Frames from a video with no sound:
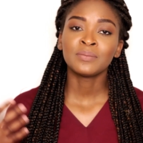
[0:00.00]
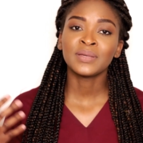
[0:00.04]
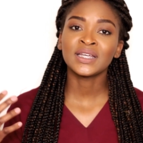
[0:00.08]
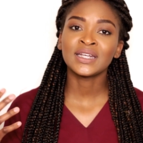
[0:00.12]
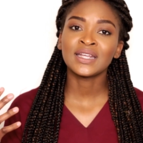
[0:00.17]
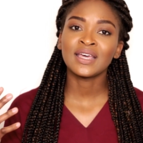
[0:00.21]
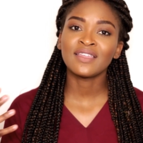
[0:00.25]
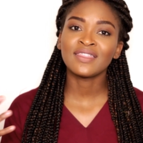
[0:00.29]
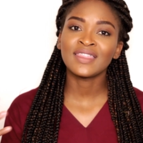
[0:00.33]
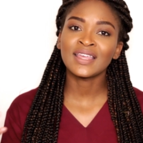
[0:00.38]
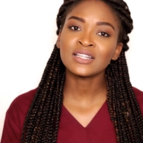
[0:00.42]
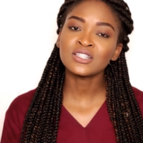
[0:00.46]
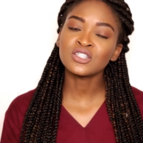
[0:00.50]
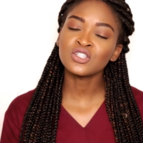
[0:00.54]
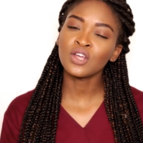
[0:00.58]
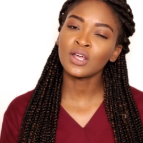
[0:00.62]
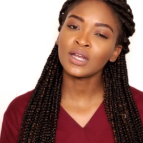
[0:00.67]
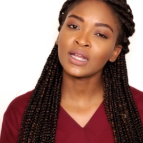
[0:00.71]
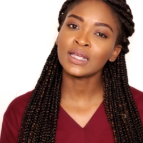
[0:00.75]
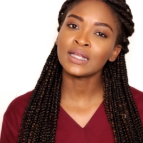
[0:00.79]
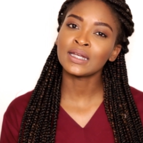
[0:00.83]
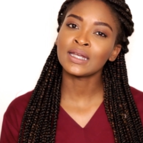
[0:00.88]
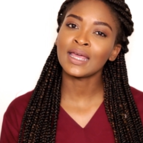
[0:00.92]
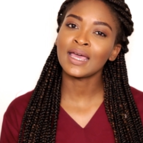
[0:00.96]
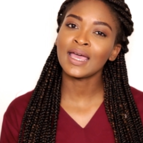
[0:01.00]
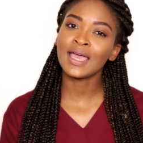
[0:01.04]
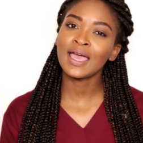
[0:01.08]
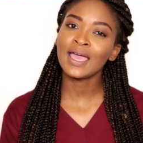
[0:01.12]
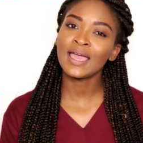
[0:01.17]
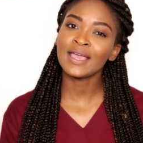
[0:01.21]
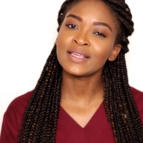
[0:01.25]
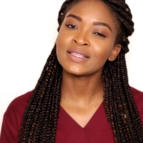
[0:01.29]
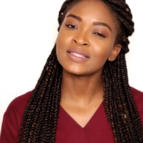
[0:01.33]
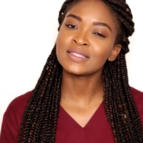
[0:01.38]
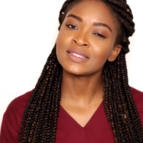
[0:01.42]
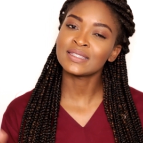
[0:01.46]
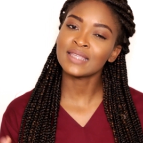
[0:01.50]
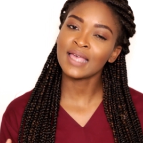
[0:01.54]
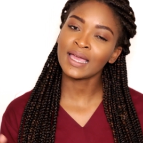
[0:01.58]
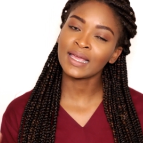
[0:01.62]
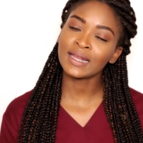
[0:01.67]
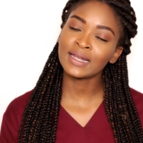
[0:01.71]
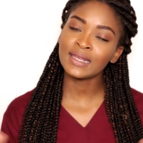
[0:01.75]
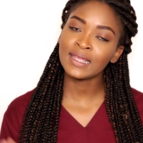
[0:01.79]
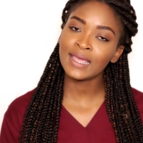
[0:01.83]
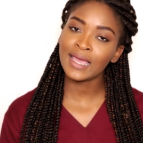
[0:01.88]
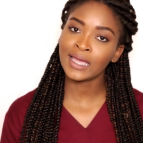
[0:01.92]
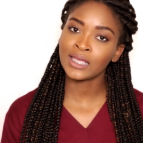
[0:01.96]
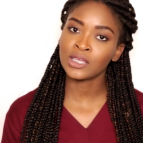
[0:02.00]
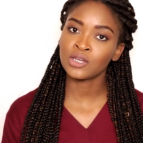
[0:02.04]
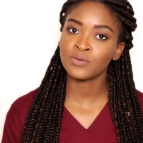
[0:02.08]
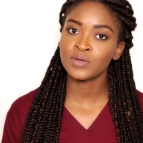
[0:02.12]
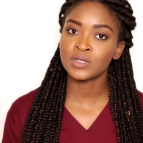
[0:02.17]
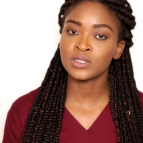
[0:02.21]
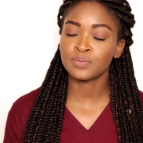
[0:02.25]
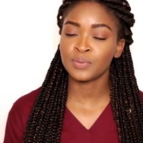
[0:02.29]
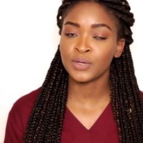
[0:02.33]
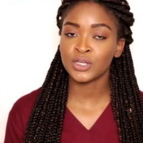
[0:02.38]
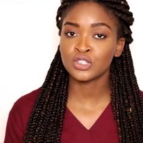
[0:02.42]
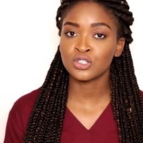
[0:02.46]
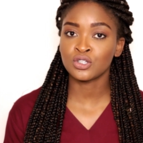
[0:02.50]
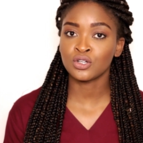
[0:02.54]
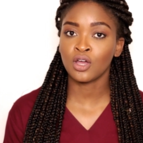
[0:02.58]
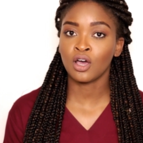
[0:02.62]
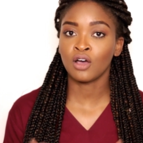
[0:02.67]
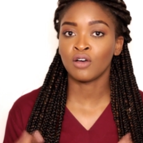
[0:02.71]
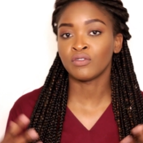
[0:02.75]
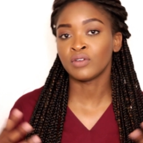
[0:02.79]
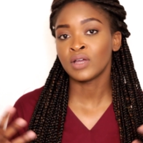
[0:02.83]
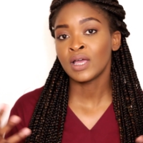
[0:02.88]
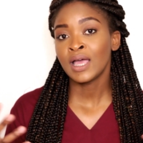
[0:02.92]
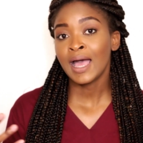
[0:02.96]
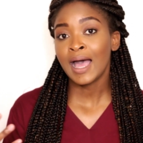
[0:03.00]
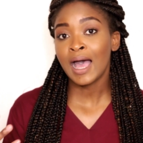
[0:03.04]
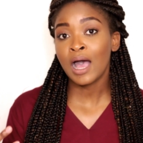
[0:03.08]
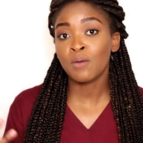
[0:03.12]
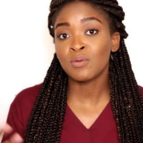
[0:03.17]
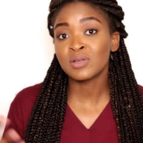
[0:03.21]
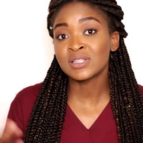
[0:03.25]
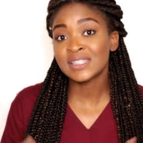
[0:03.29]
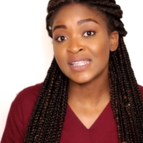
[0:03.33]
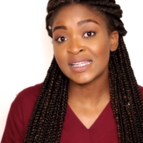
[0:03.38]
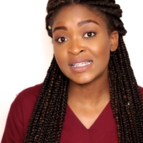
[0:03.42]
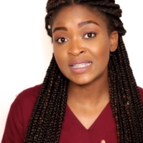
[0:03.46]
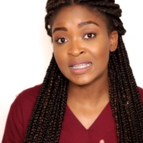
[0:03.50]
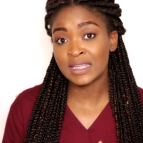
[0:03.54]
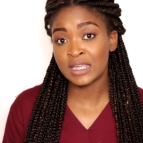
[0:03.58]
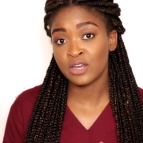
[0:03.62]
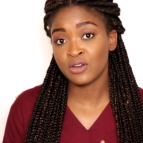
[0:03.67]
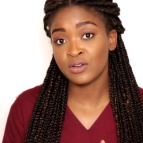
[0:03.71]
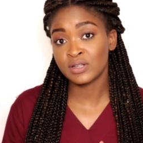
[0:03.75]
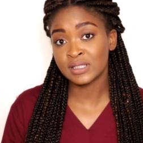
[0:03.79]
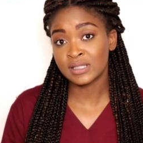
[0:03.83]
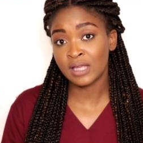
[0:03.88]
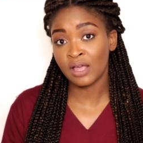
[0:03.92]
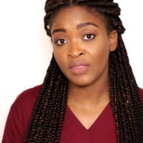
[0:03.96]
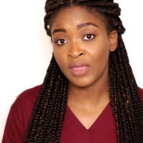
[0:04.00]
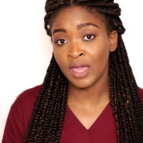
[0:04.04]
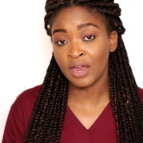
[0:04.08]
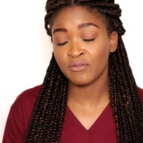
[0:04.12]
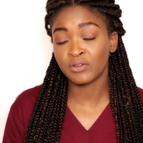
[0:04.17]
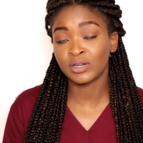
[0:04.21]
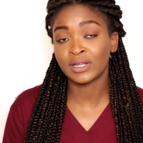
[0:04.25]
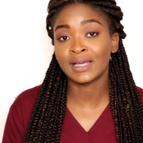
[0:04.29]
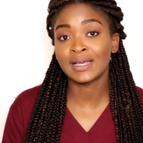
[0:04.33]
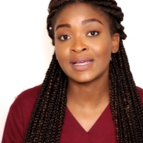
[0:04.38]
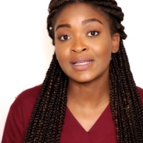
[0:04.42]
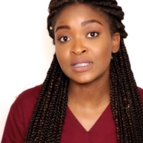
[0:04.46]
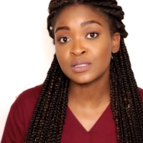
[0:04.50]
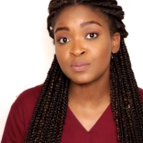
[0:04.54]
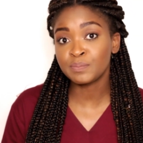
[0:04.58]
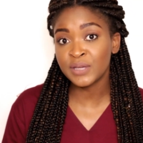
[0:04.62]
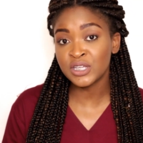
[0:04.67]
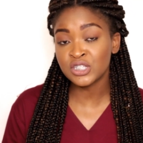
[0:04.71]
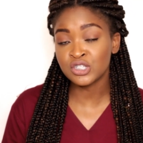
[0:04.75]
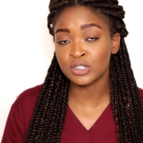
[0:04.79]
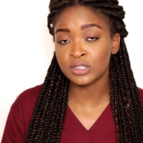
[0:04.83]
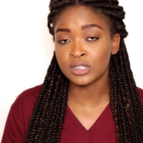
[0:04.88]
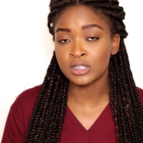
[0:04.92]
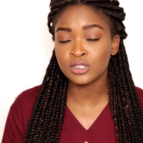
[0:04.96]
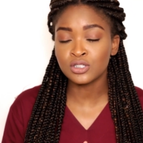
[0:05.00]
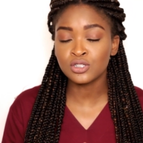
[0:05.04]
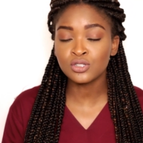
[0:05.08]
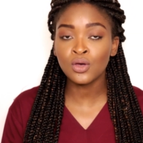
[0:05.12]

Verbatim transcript: but that's not an exactly accurate depiction of our setting here in South Africa especially.